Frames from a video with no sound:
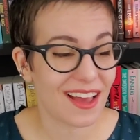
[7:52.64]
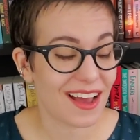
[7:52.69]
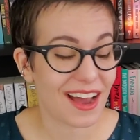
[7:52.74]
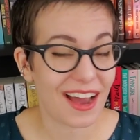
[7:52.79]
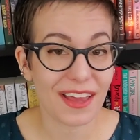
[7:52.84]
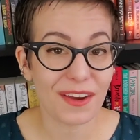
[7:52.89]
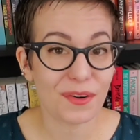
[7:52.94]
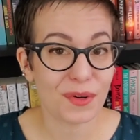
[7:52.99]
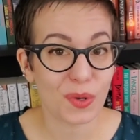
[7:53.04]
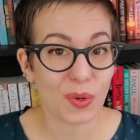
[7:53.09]

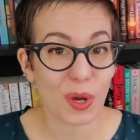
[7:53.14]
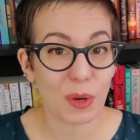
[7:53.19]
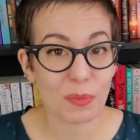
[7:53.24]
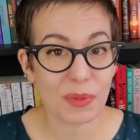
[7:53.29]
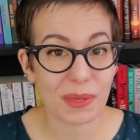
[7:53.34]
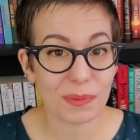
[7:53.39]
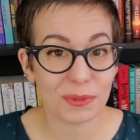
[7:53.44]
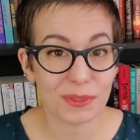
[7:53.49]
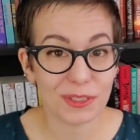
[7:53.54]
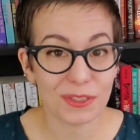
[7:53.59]
I don't know how
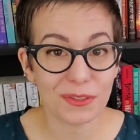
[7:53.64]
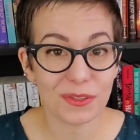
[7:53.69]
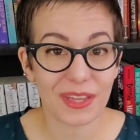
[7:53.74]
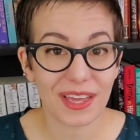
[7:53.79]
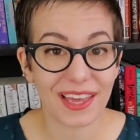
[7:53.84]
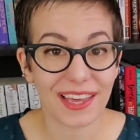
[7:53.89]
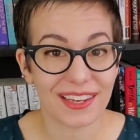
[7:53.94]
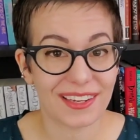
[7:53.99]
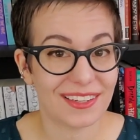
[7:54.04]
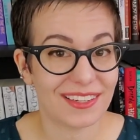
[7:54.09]
people do
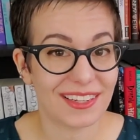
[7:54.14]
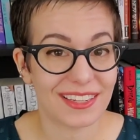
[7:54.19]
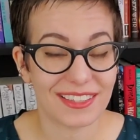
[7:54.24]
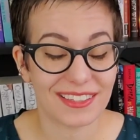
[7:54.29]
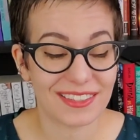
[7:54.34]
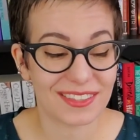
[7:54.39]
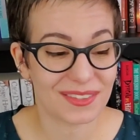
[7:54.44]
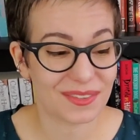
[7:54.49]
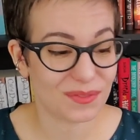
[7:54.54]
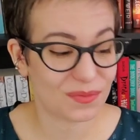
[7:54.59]
that.
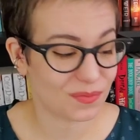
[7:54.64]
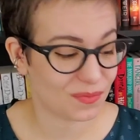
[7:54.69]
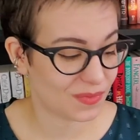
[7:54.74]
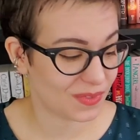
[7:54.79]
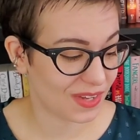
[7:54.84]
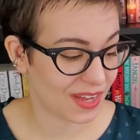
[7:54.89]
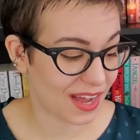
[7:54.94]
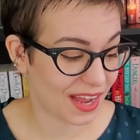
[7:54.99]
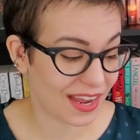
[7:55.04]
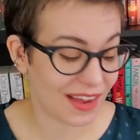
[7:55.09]
It's
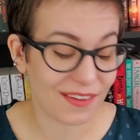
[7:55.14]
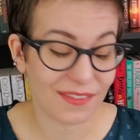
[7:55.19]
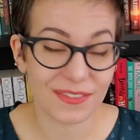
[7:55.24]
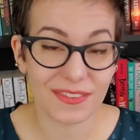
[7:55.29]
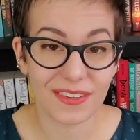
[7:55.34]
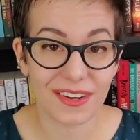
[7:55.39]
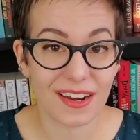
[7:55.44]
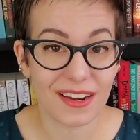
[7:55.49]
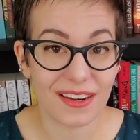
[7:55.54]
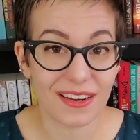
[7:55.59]
I have
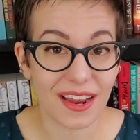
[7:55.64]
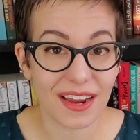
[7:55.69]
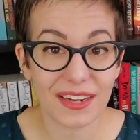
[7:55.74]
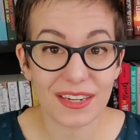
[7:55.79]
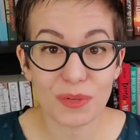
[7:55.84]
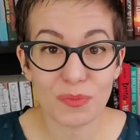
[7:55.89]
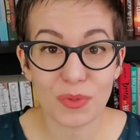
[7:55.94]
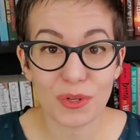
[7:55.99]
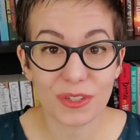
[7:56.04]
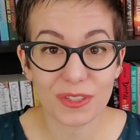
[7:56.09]

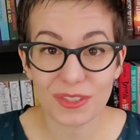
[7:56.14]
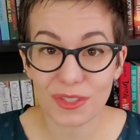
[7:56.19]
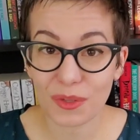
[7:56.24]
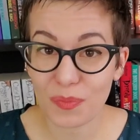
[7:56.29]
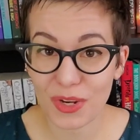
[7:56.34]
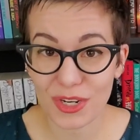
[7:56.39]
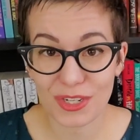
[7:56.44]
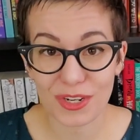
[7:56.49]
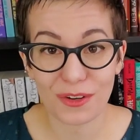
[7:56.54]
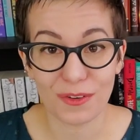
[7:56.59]
90 books on
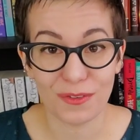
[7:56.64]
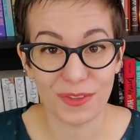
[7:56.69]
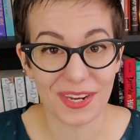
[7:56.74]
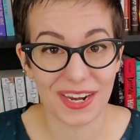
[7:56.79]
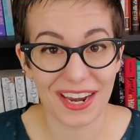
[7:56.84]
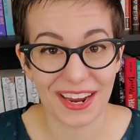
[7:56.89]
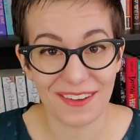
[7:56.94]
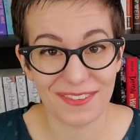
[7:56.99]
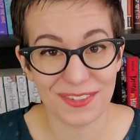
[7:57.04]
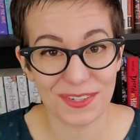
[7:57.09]
my shelf
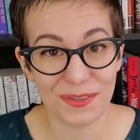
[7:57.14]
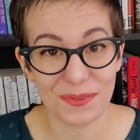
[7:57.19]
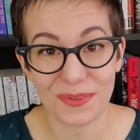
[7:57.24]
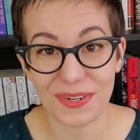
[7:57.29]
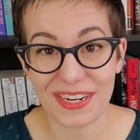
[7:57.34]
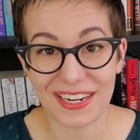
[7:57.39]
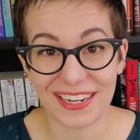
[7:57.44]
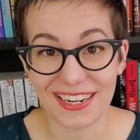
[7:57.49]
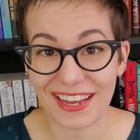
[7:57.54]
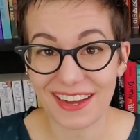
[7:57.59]
that I have to
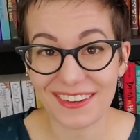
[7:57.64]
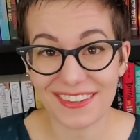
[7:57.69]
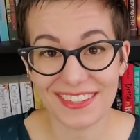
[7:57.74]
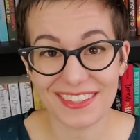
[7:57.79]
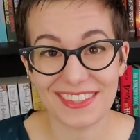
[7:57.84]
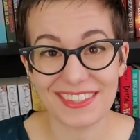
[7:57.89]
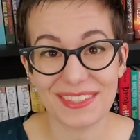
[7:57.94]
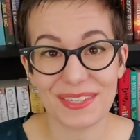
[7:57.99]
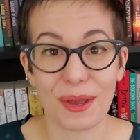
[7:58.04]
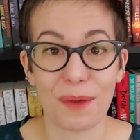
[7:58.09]
read. How
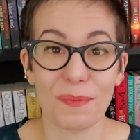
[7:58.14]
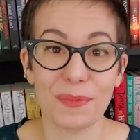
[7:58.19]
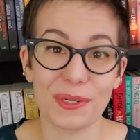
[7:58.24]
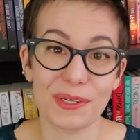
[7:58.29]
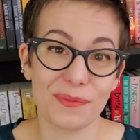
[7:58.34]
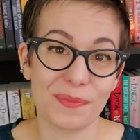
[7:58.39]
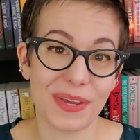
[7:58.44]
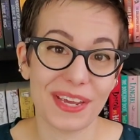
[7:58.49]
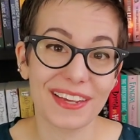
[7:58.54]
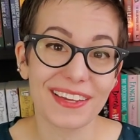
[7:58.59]
did this happen
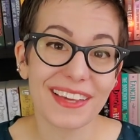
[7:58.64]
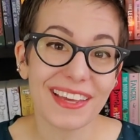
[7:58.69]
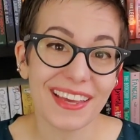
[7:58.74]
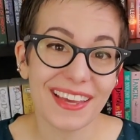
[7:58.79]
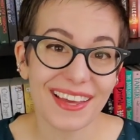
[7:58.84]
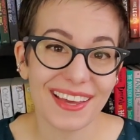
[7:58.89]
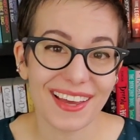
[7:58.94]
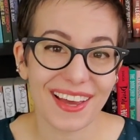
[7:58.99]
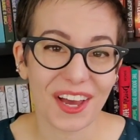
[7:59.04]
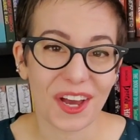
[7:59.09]
to me?
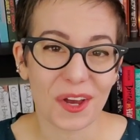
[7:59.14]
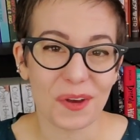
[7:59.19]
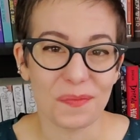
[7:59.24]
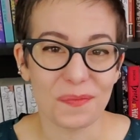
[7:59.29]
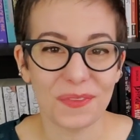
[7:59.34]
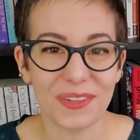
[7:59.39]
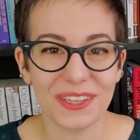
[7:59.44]
Um,